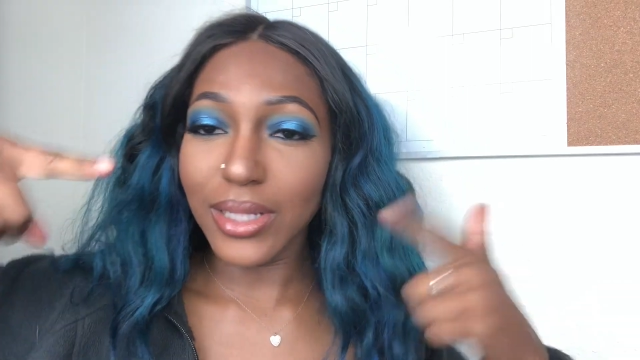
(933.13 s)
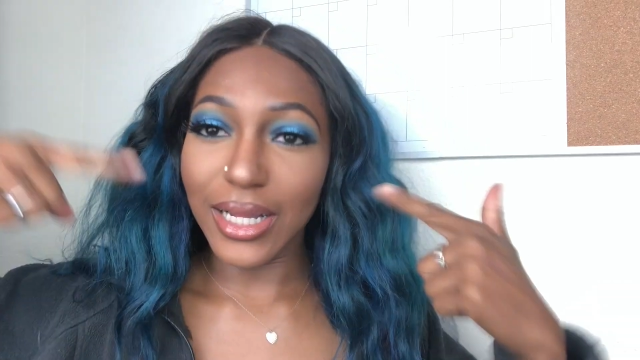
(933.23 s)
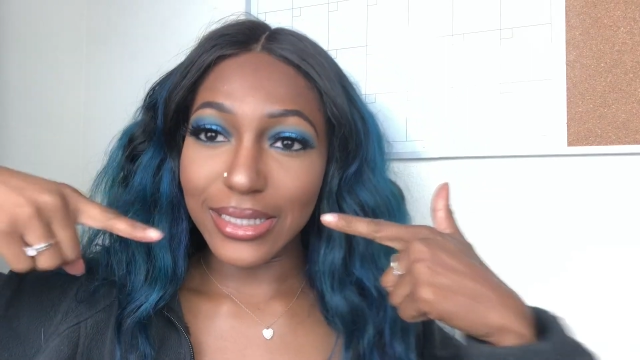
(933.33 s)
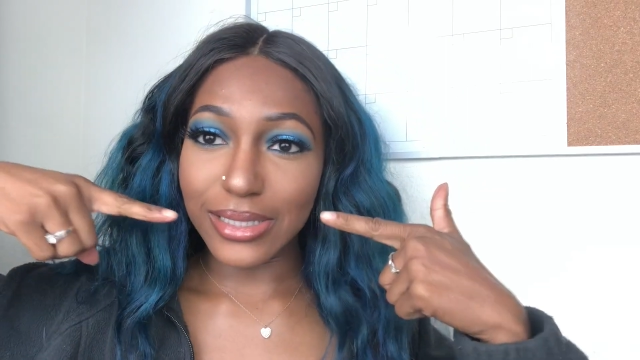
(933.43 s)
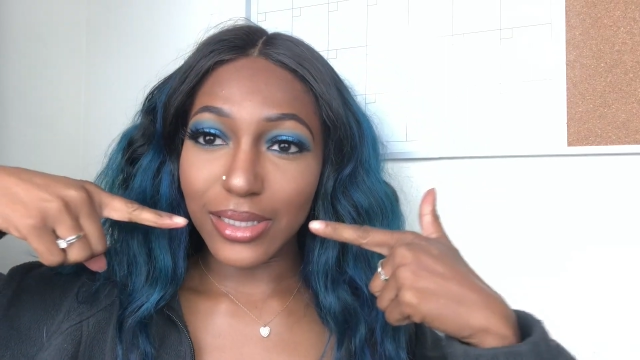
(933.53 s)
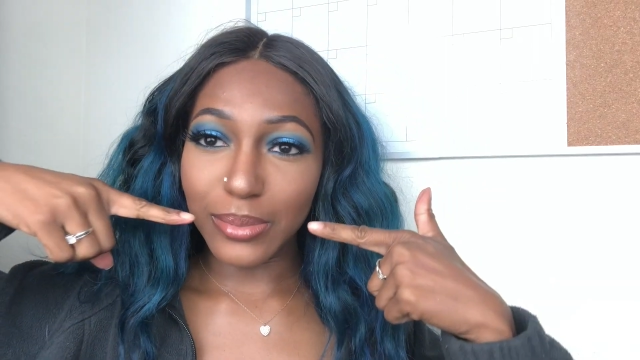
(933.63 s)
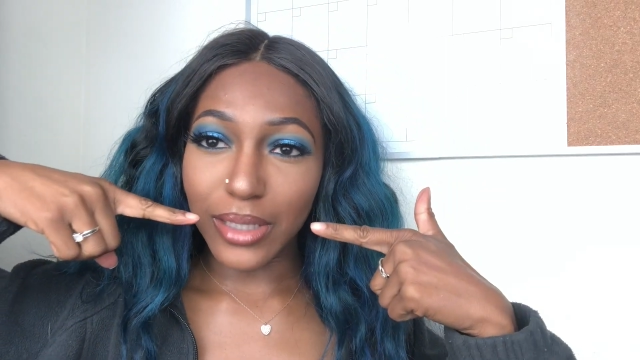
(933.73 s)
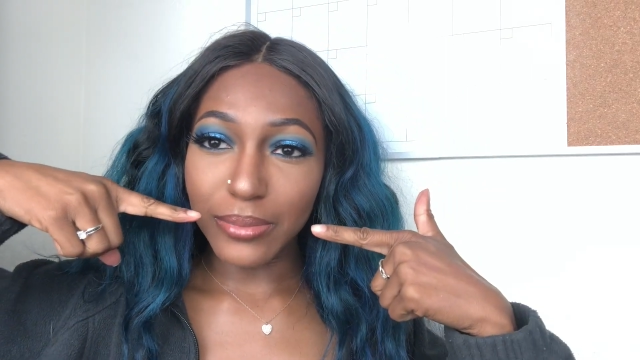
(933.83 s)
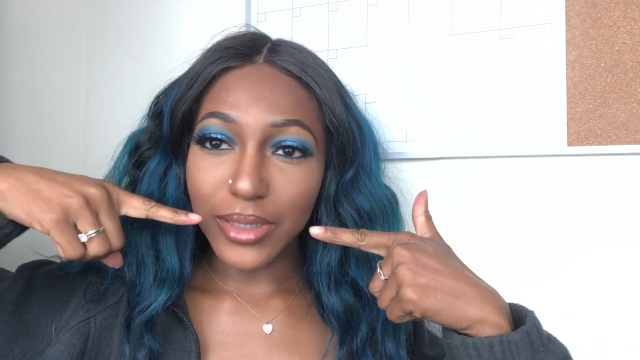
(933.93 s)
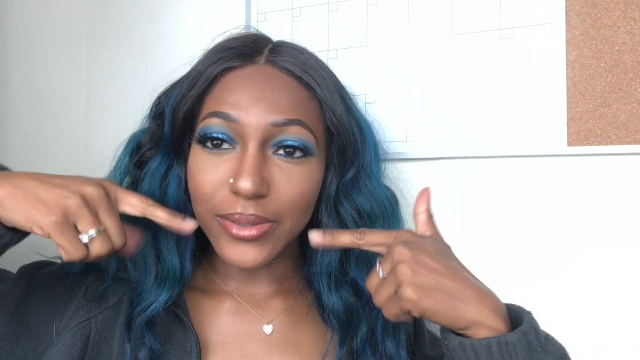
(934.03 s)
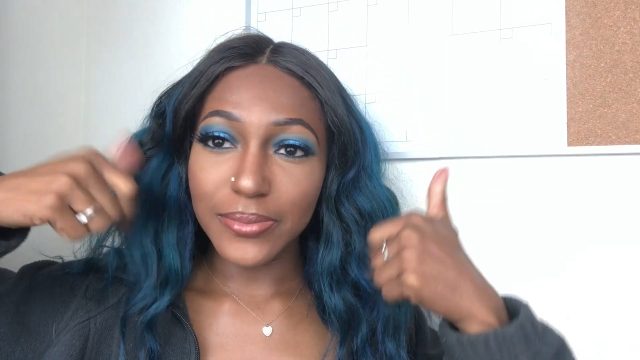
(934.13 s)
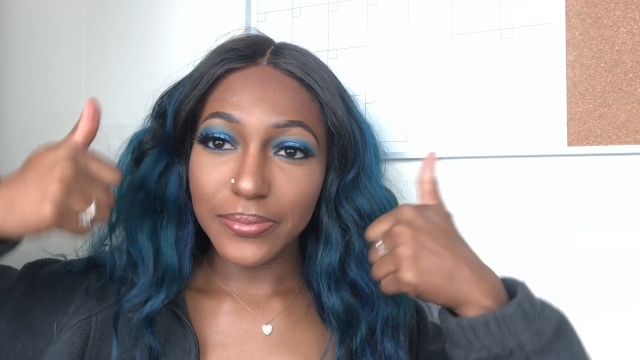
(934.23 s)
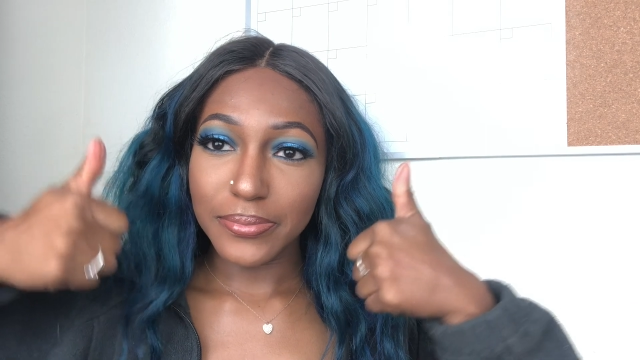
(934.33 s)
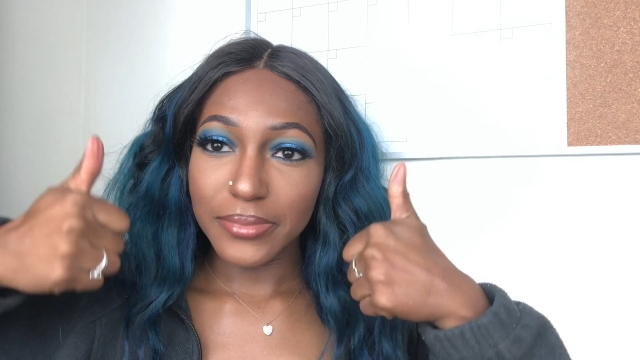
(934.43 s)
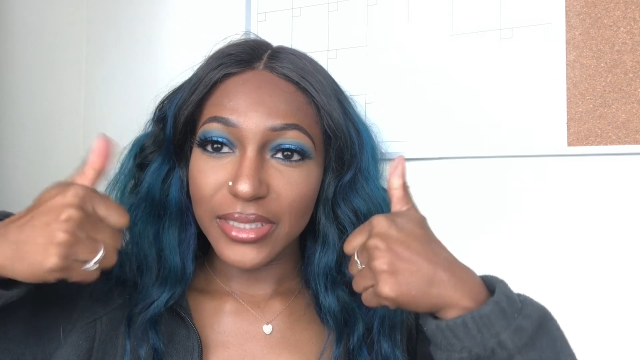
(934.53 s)
We like this lip combo?
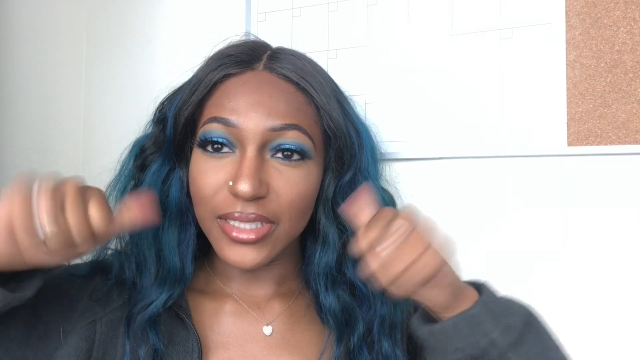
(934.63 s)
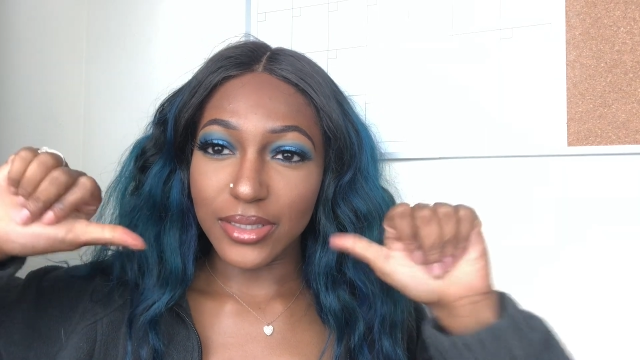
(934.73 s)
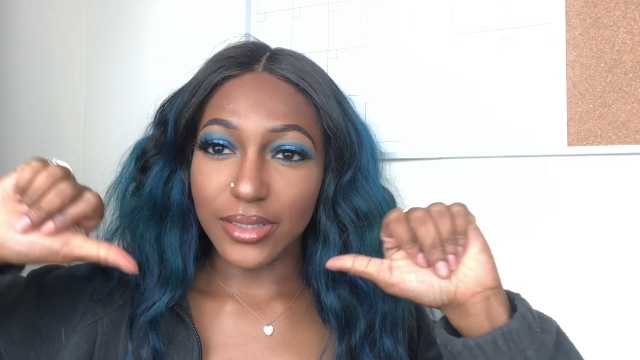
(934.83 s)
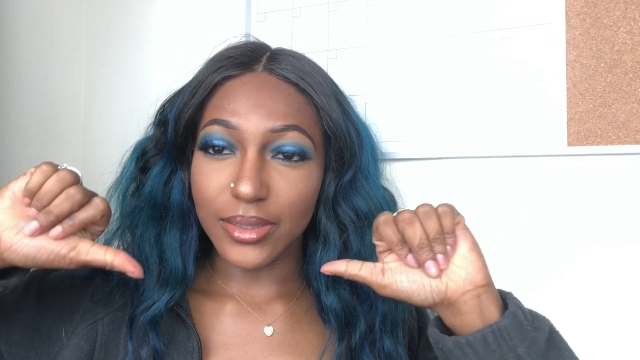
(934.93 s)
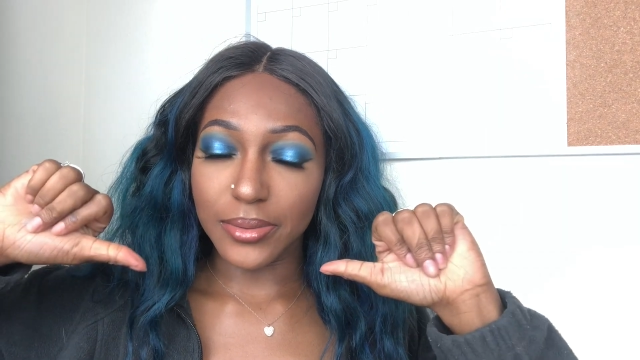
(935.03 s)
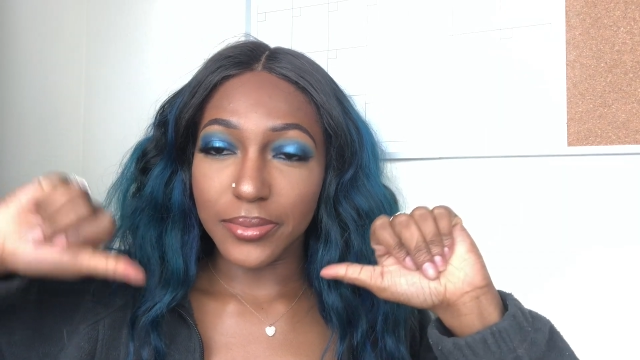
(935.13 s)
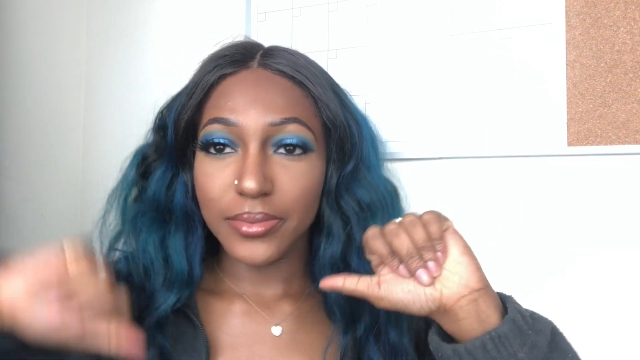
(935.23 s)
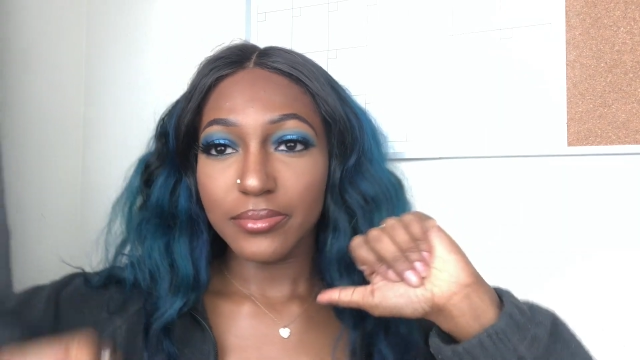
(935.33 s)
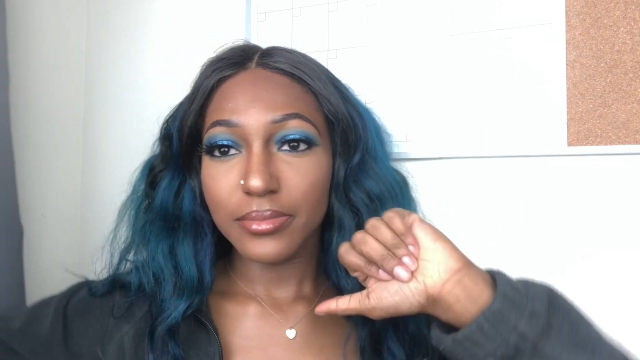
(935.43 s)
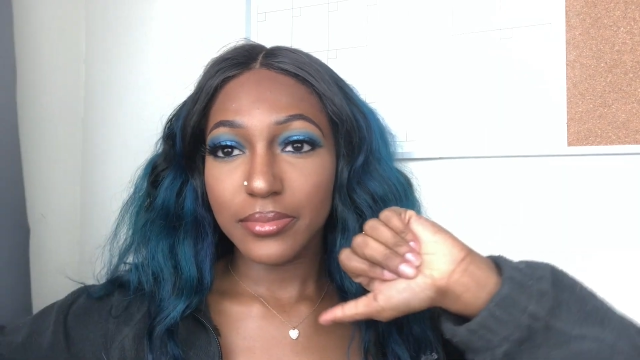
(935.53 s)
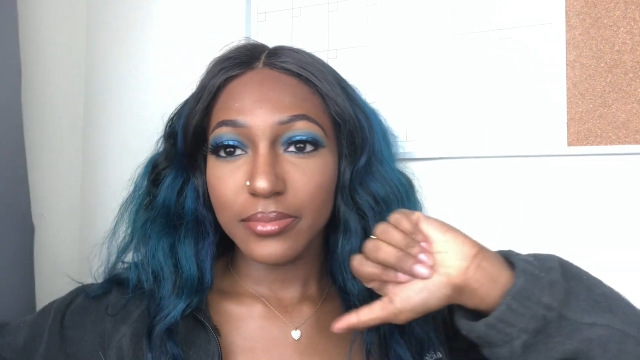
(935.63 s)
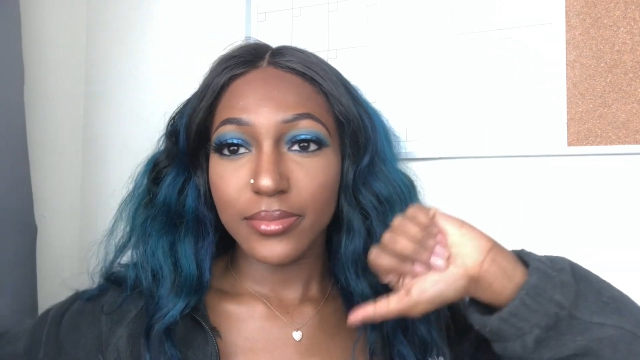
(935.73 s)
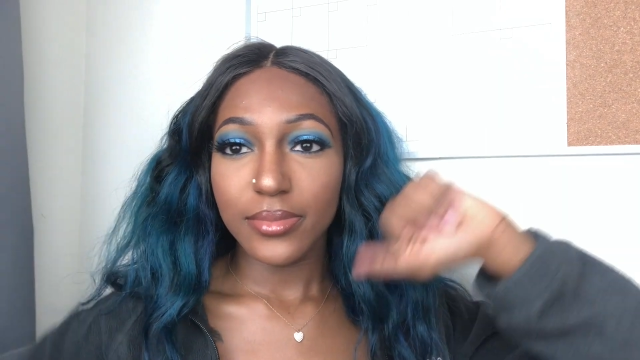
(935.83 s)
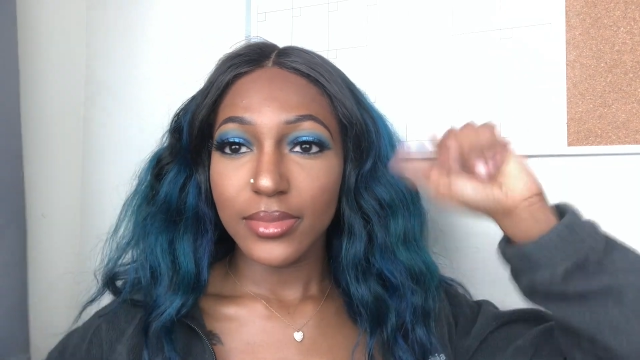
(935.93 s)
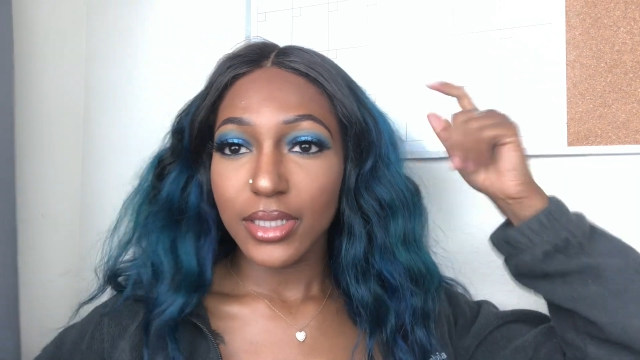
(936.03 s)
Yes or no?
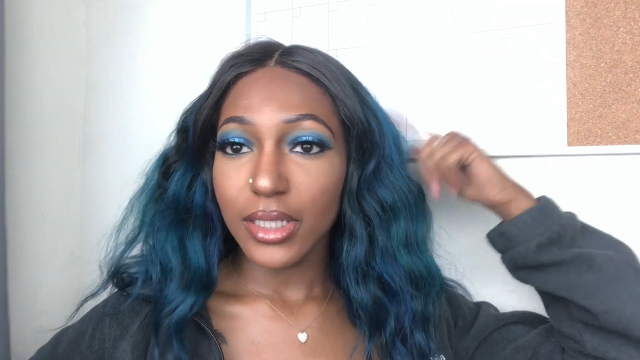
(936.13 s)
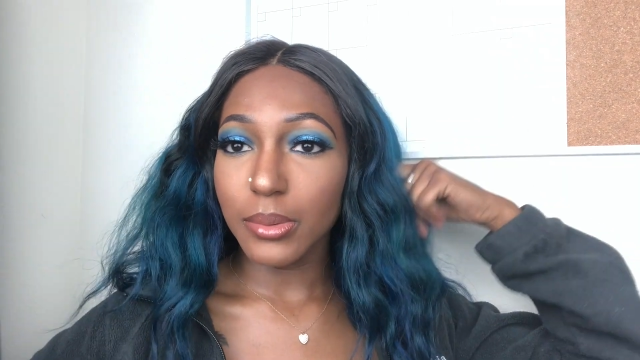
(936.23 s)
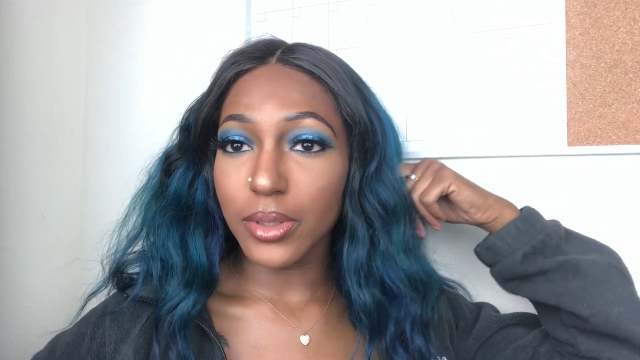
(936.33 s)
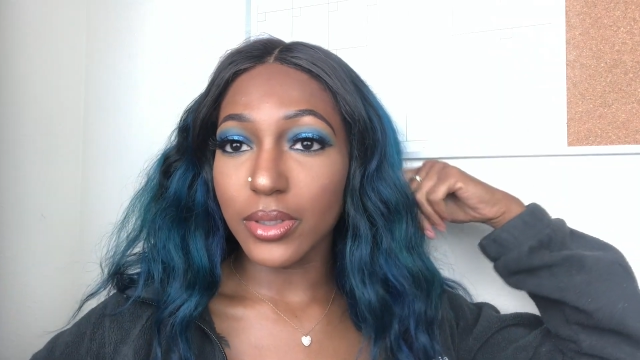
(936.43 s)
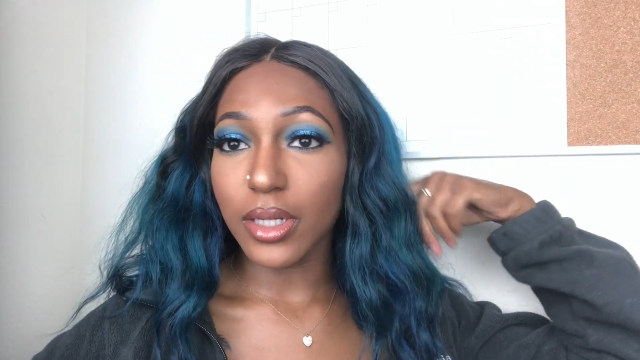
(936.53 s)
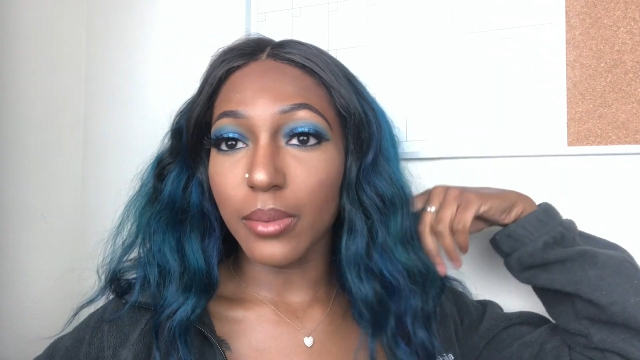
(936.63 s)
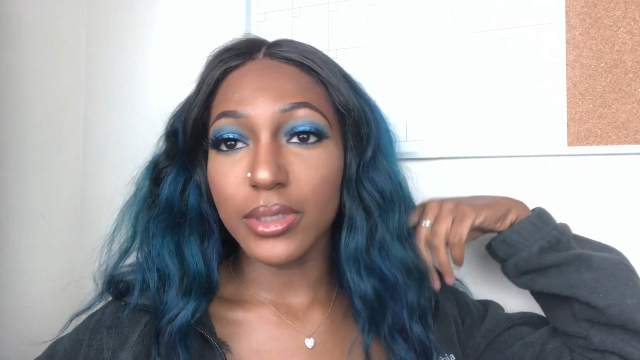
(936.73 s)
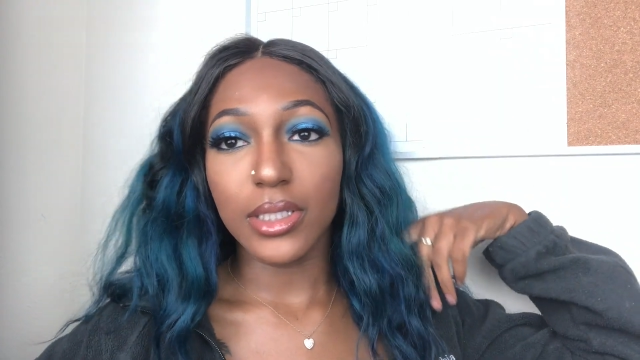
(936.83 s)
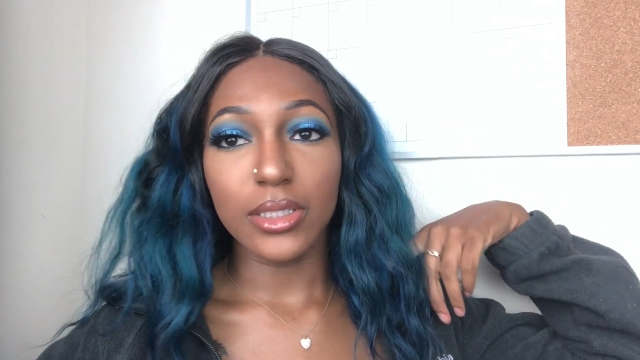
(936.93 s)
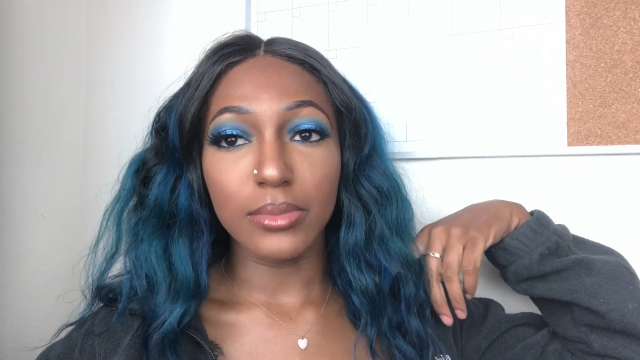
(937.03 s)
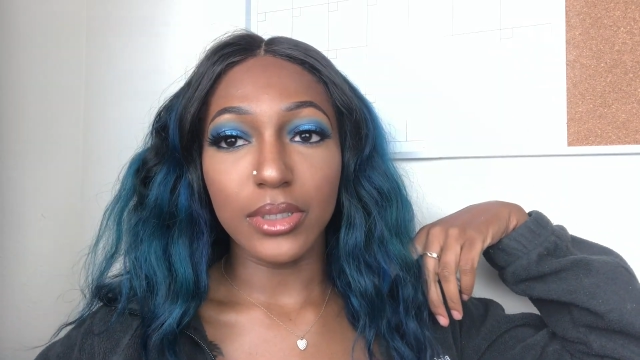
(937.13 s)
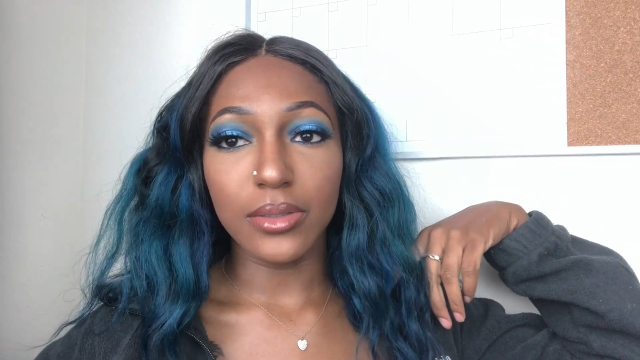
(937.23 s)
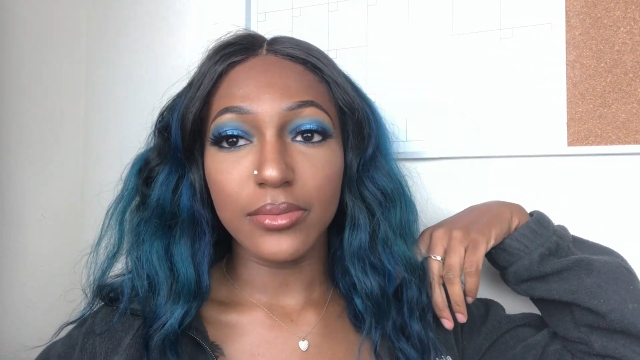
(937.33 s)
Let me know in the comment section below.